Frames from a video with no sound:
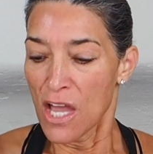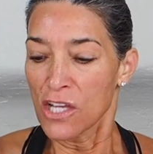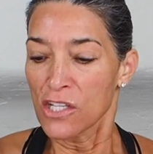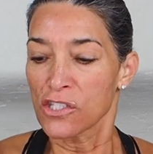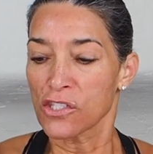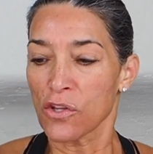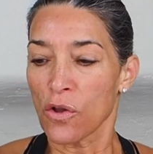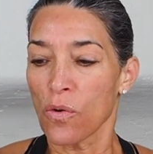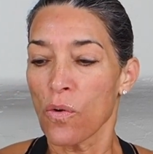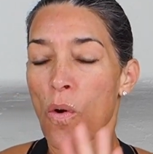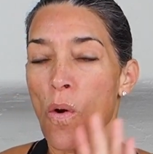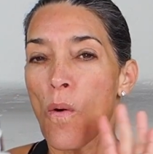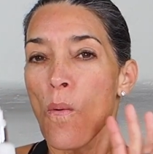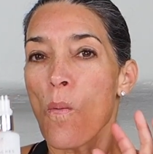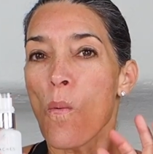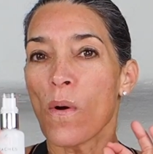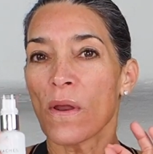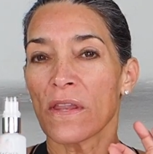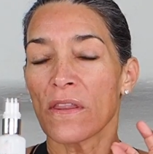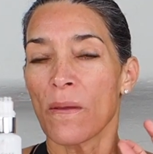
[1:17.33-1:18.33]
So
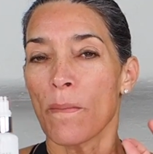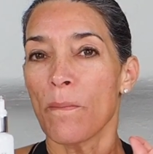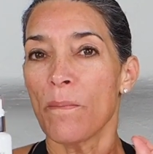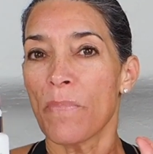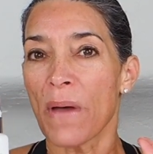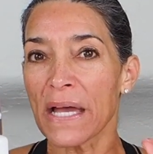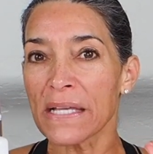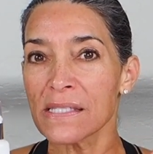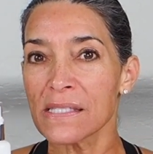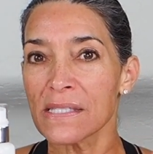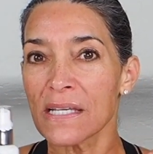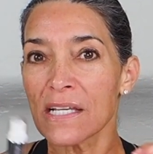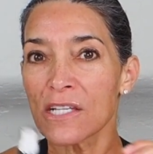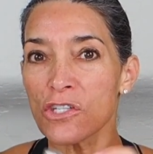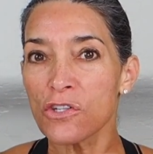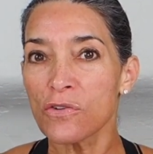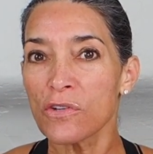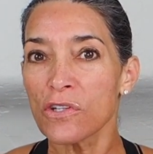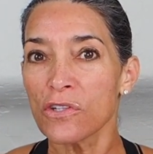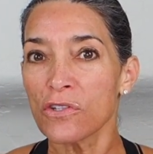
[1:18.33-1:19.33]
one of the best
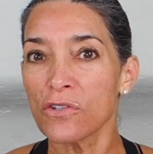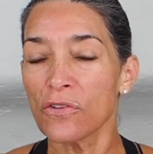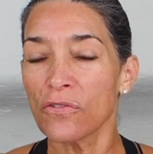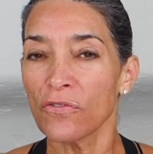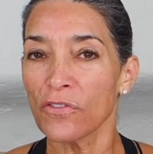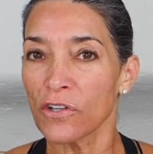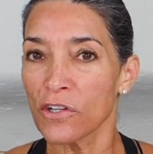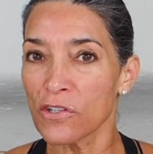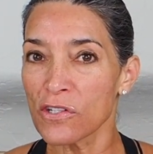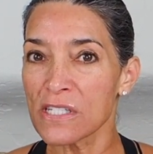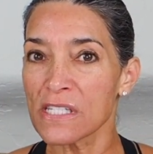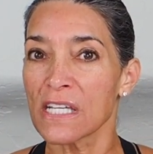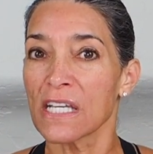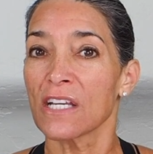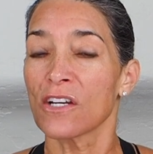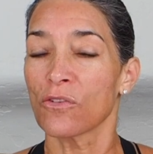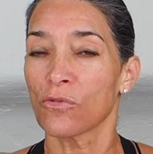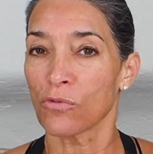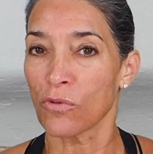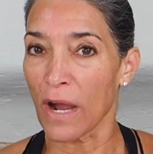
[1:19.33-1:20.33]
things you can do for your
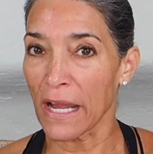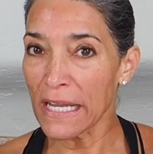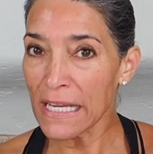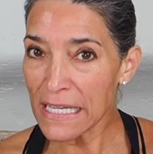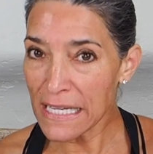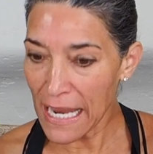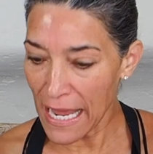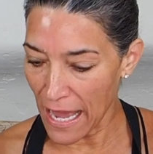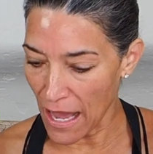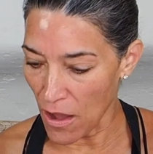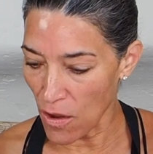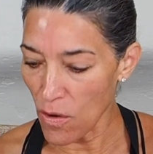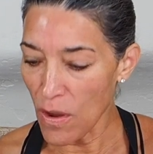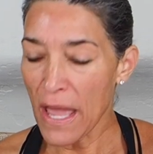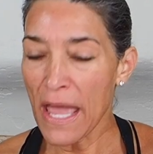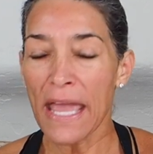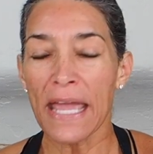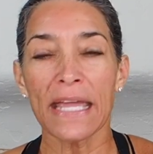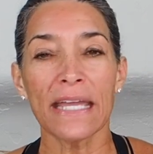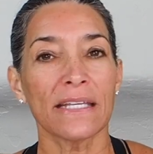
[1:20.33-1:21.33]
skin right now
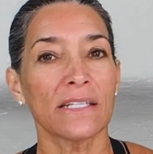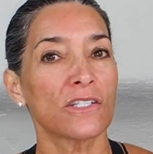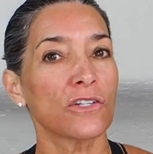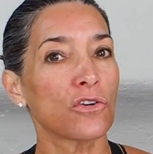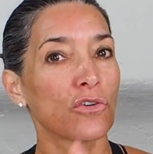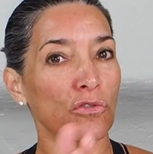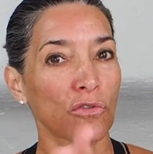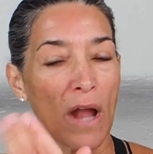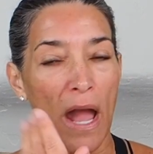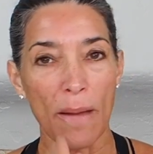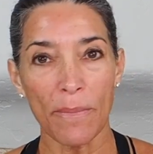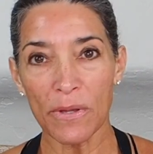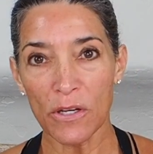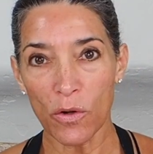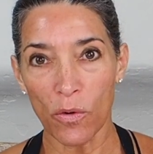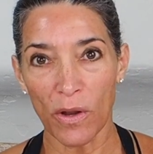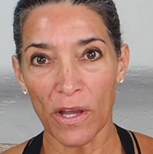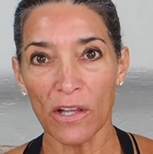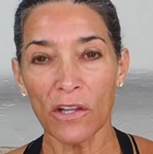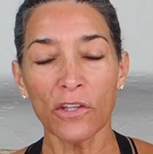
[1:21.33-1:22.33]
is grab an
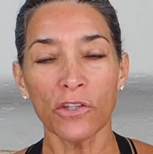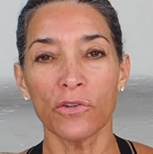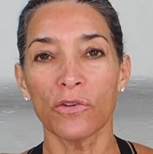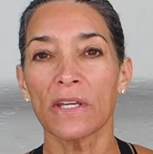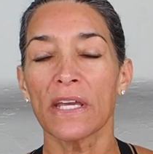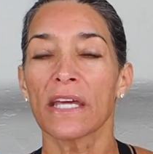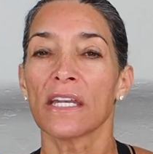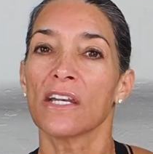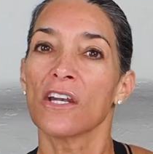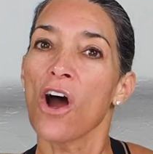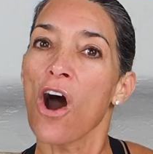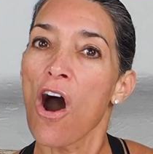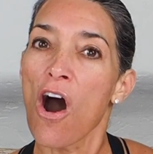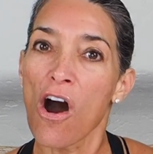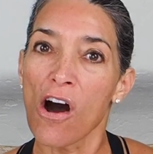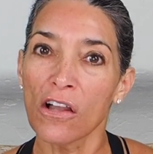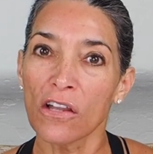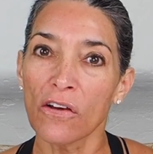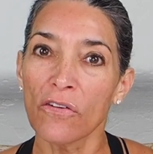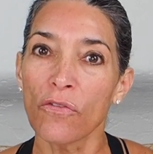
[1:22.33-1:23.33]
oil. You can get an
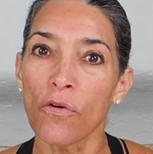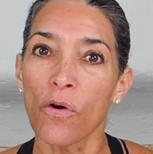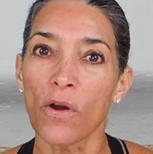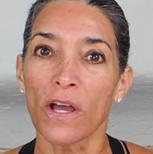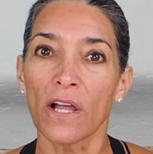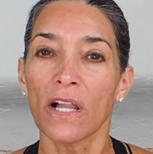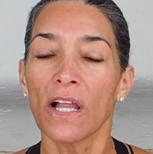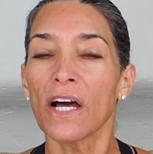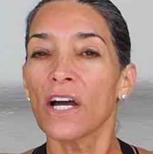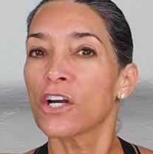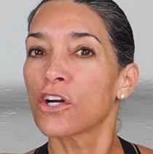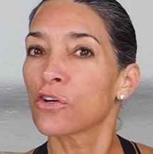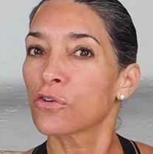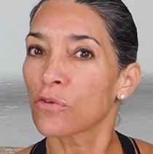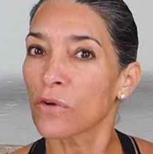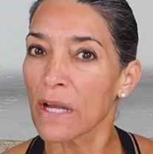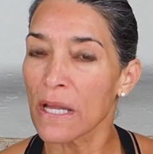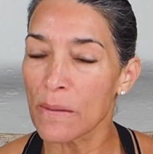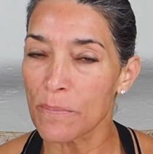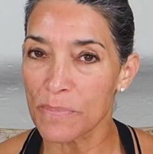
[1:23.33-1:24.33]
olive oil, a
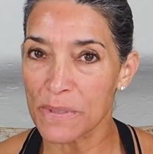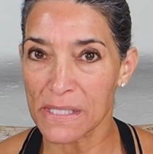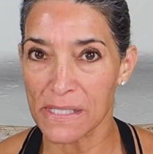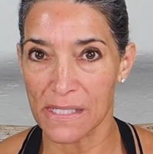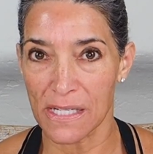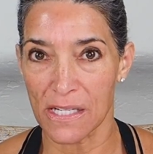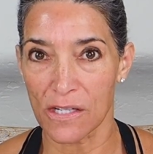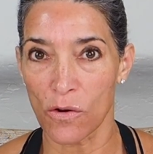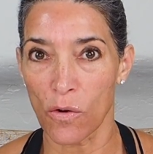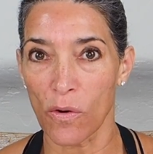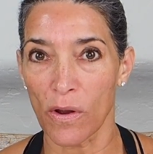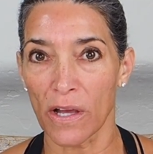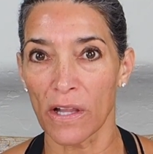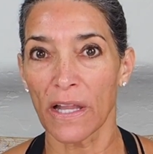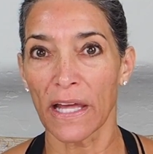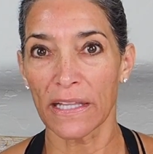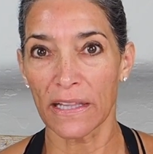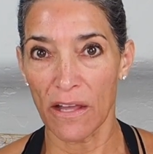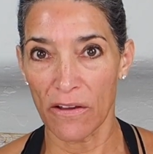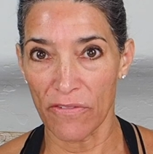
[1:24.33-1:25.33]
grapeseed oil.
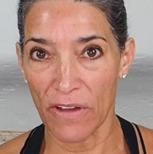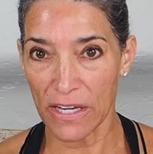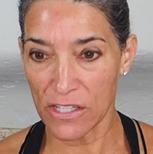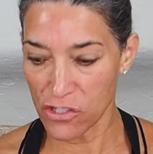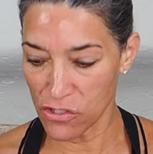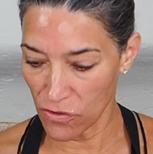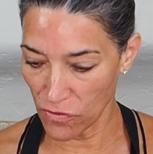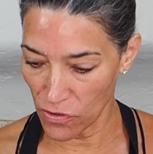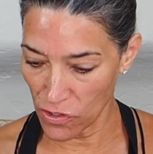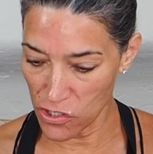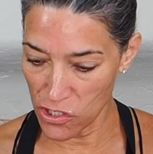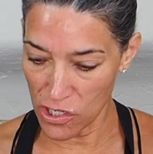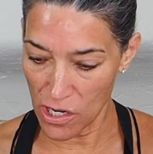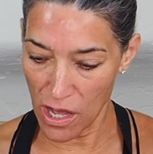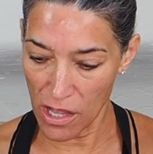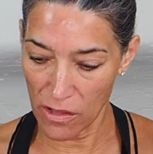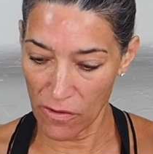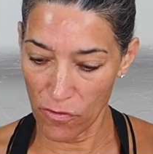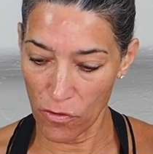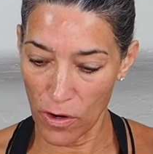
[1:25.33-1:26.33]
I love extra virgin
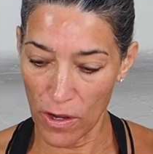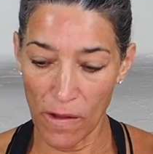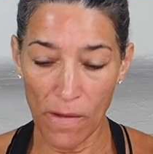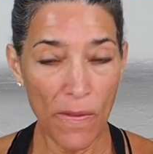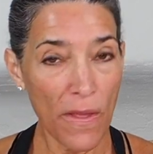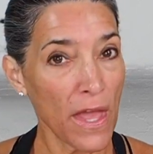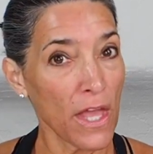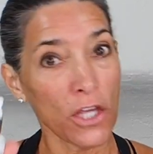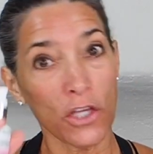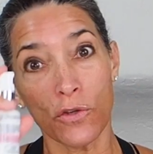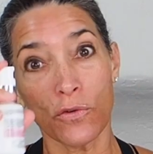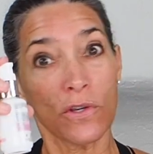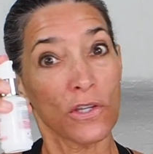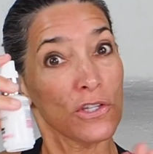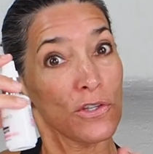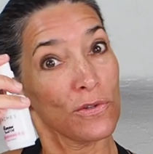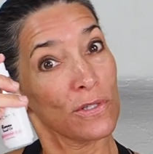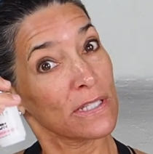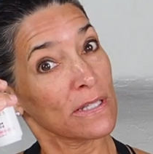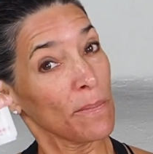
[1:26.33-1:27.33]
olive oil. You can
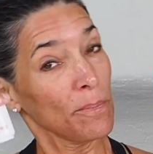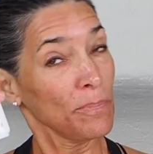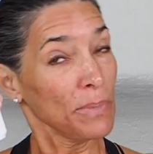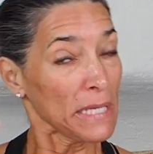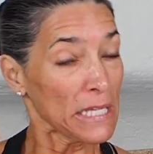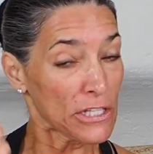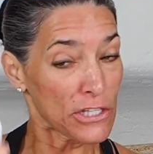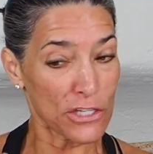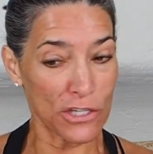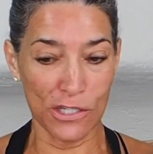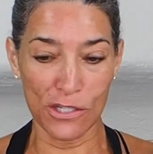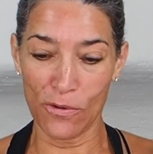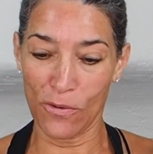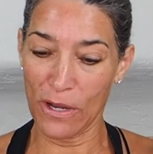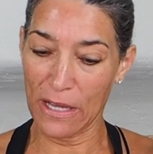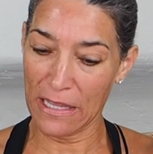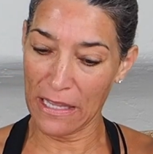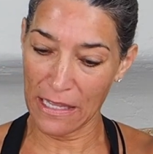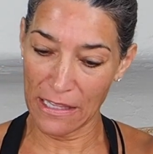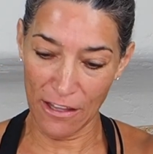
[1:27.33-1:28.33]
use some peaches
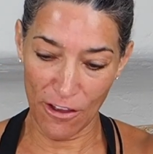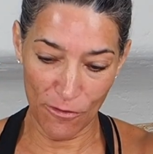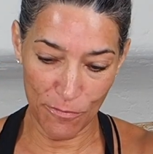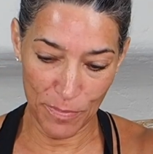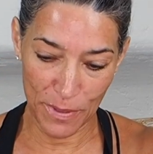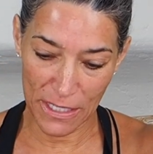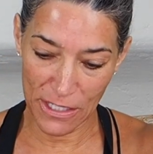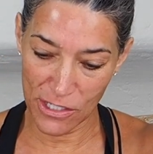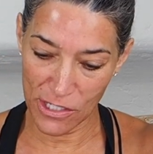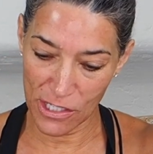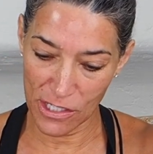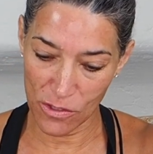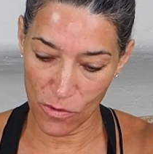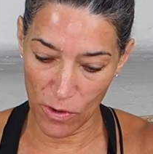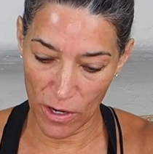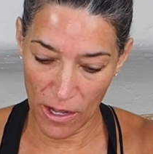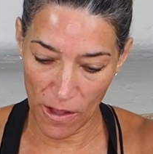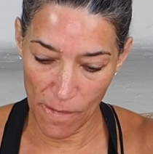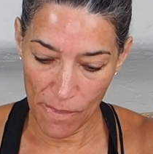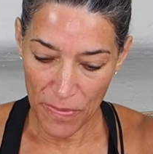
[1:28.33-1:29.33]
oil. I love peaches
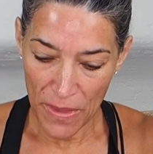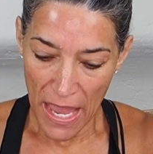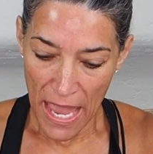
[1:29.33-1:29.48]
oil.